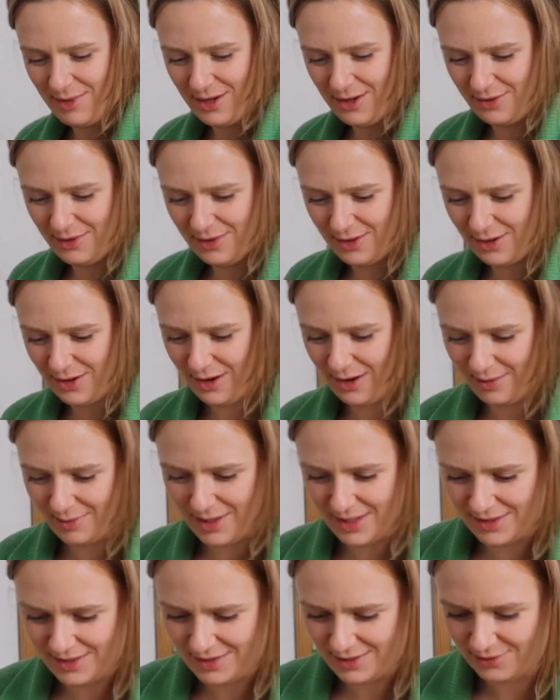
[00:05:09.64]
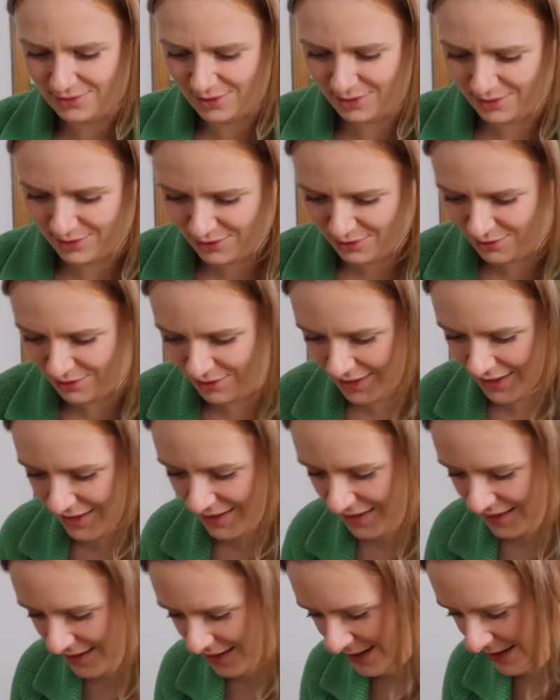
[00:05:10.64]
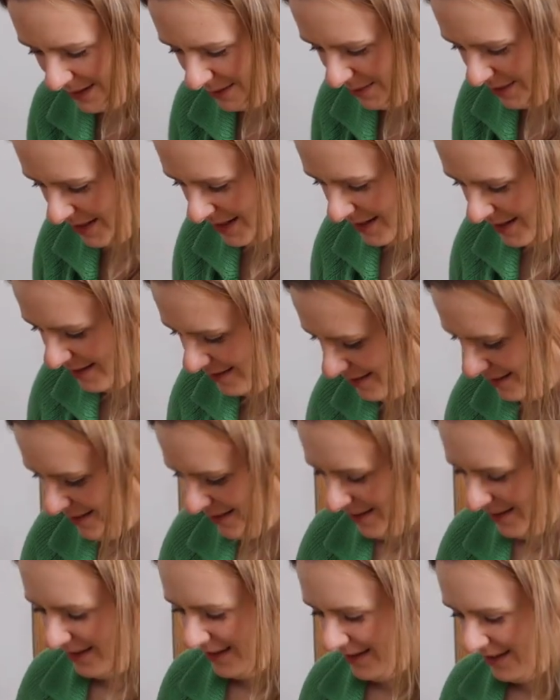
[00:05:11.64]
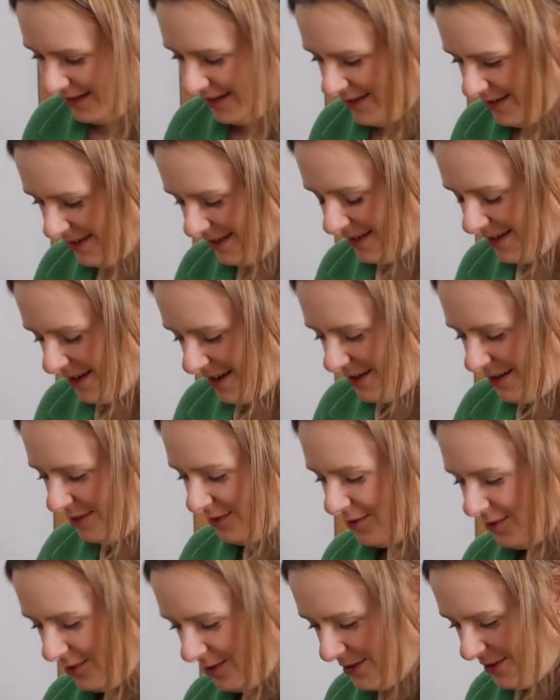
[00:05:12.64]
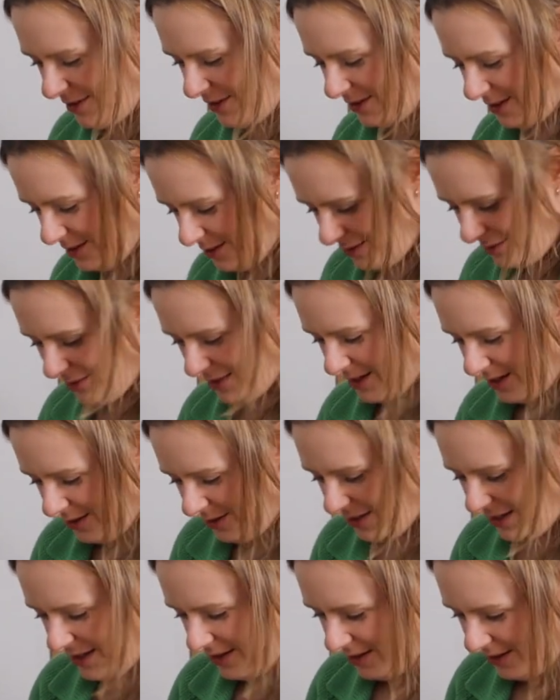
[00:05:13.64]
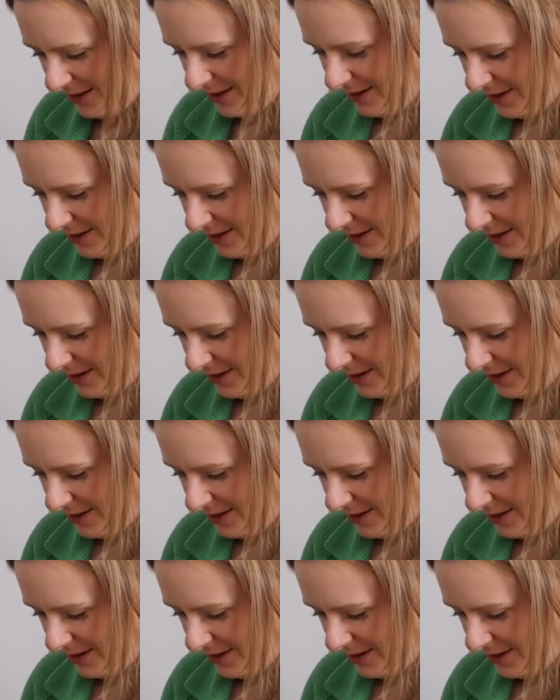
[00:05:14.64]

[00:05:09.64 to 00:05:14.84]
me know in the comments if you enjoyed seeing me kind of struggle a little bit. Okay, look,